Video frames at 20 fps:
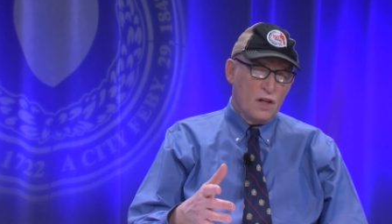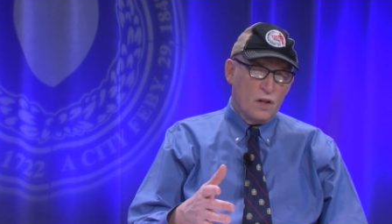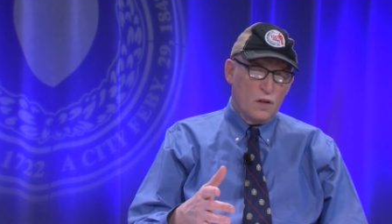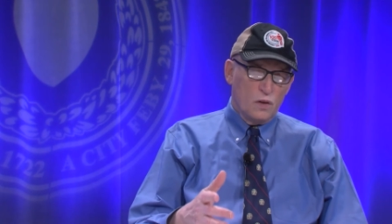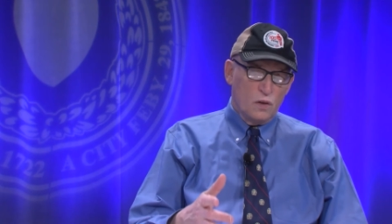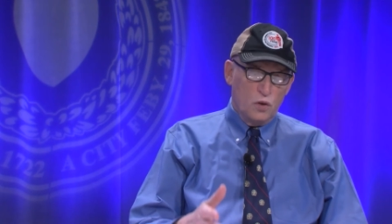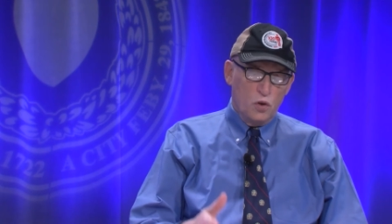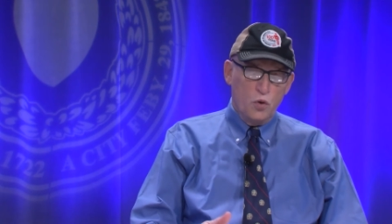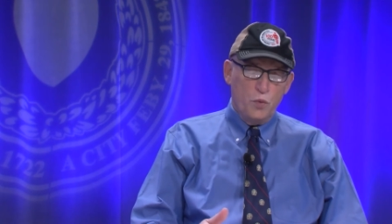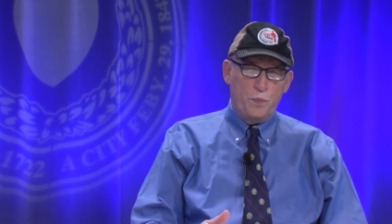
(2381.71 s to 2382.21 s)

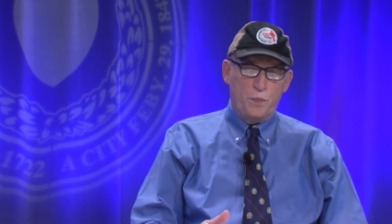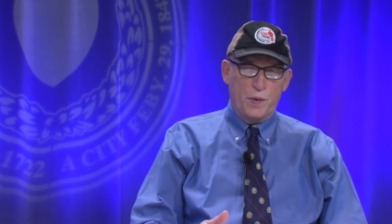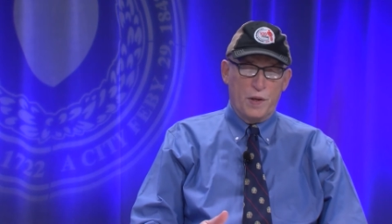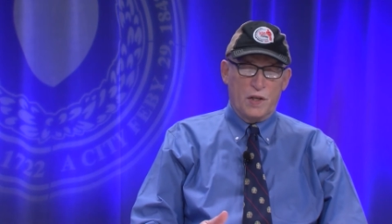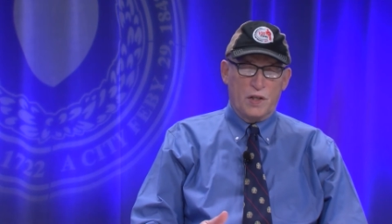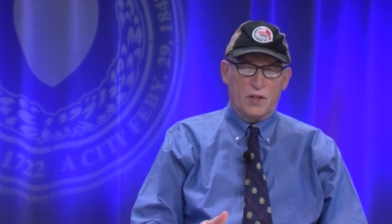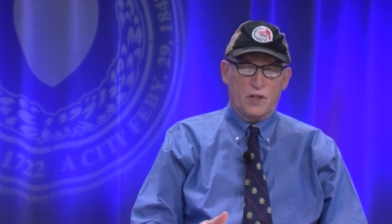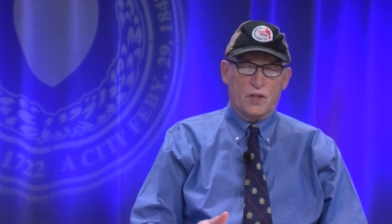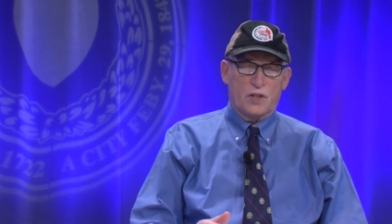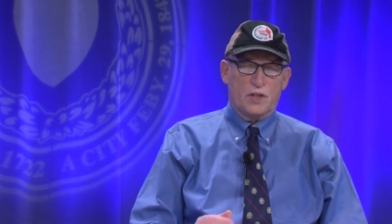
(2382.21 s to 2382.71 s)

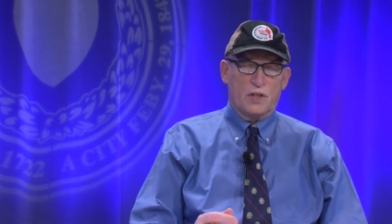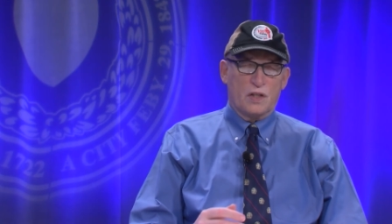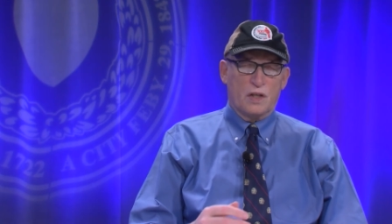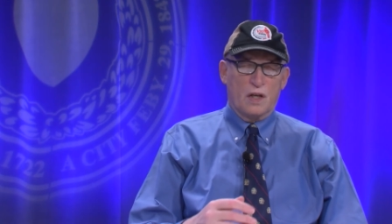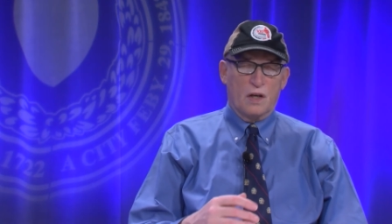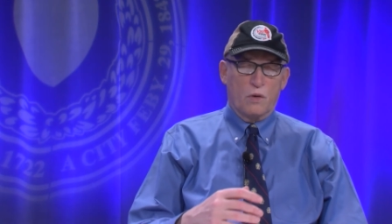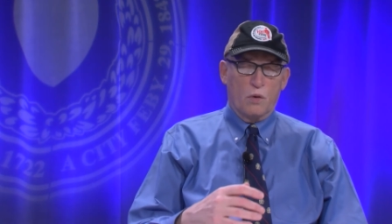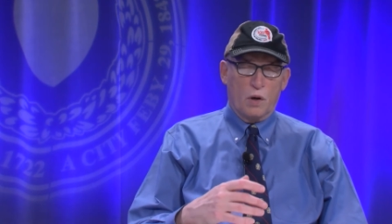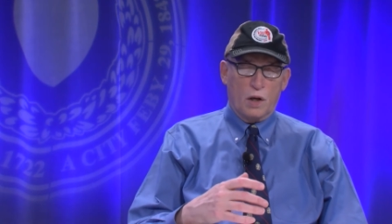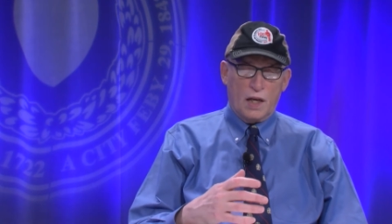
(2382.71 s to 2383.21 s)
lupus
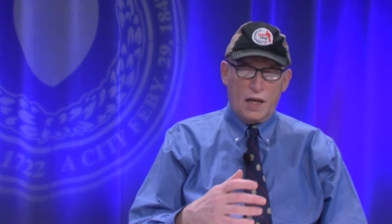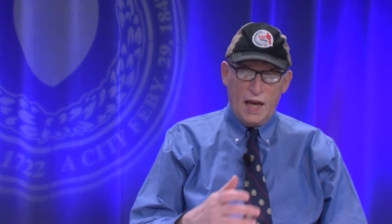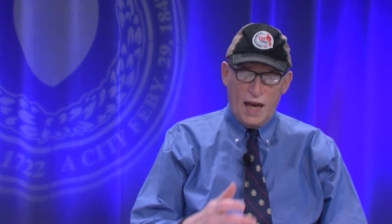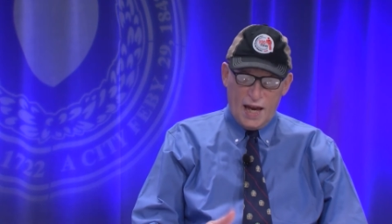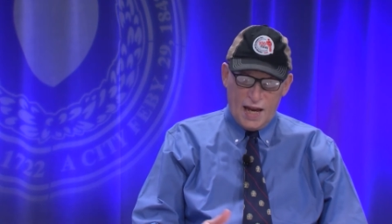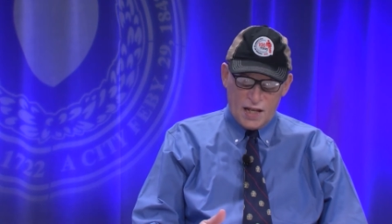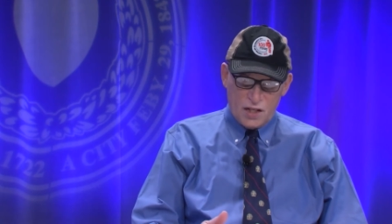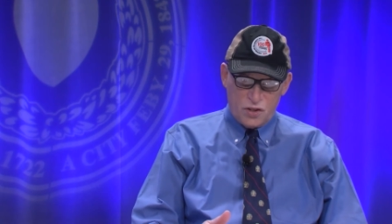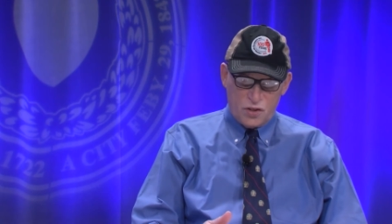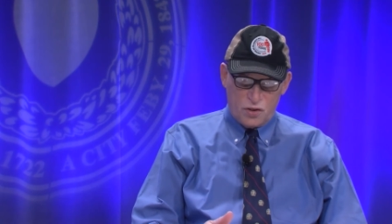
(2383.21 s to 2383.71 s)
or
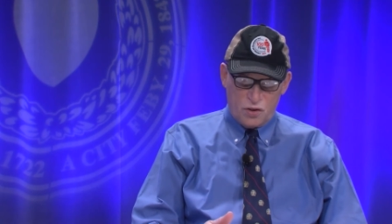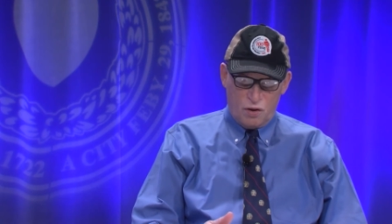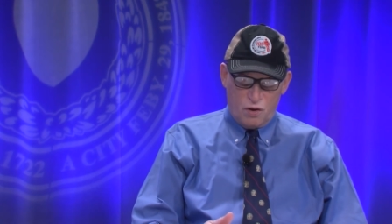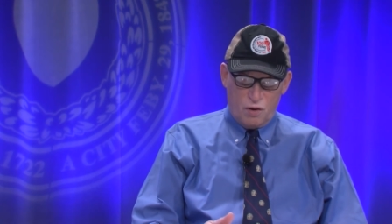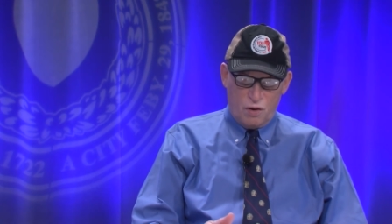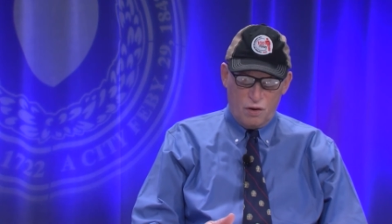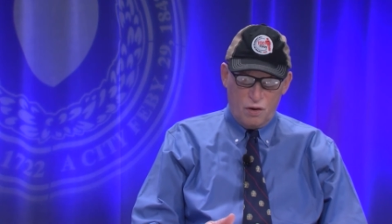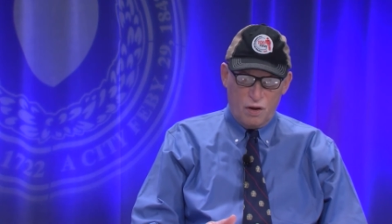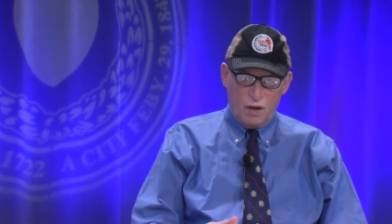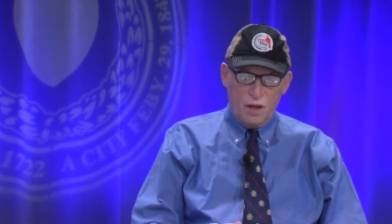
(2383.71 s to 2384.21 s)

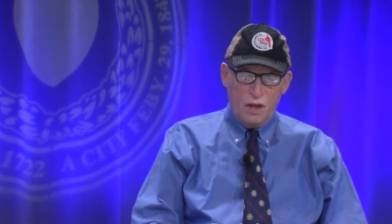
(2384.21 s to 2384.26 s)
cancer,